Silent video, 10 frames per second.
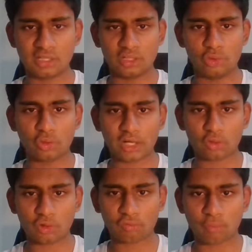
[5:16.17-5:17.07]
Look at
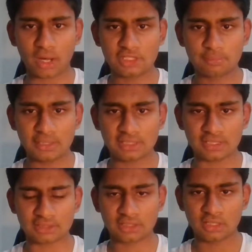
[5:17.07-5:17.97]
all of White's
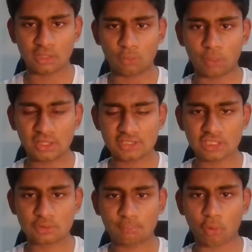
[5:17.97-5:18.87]
pieces. What is
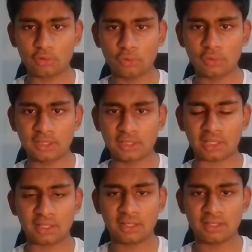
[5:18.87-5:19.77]
this pawn doing here?